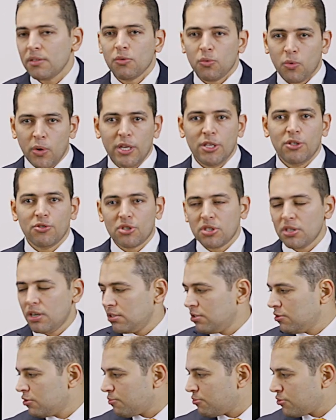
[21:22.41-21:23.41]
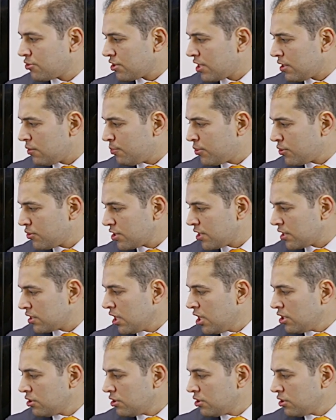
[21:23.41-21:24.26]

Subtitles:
when you start your project.